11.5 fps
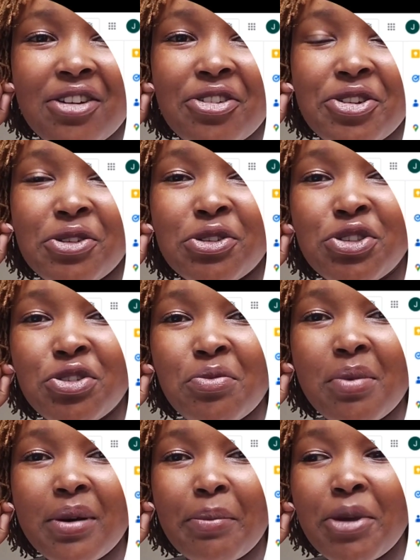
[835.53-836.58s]
on
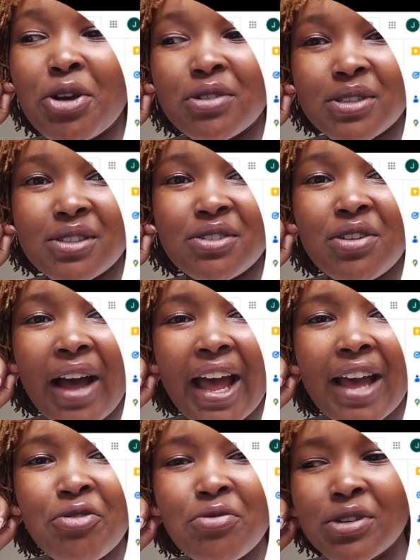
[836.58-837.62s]
YouTube because, you know,
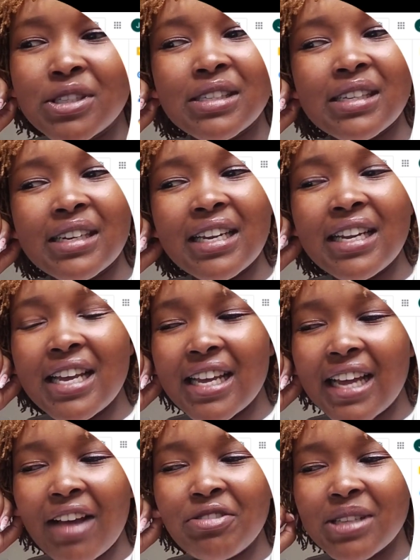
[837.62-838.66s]
I was
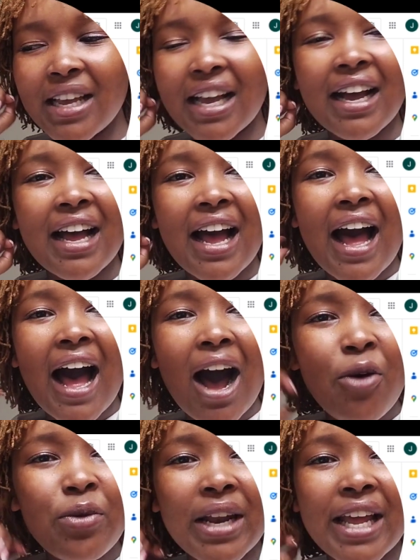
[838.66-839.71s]
like,
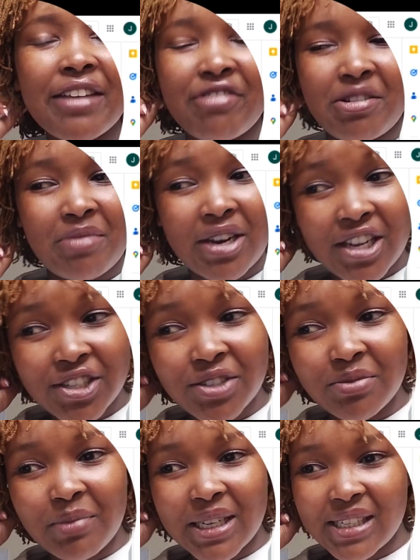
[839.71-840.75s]
how will I even
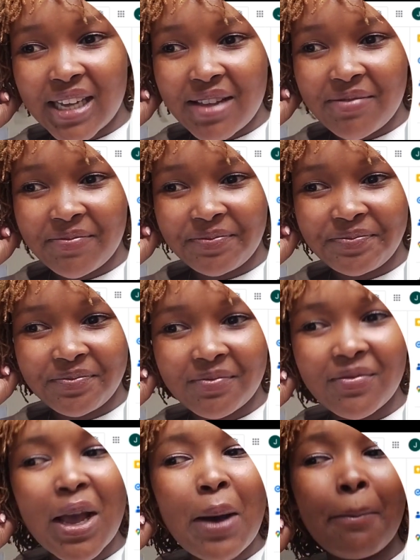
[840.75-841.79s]
manage my time?
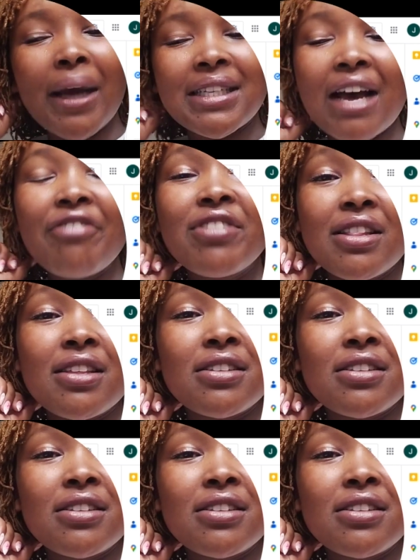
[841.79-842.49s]
But having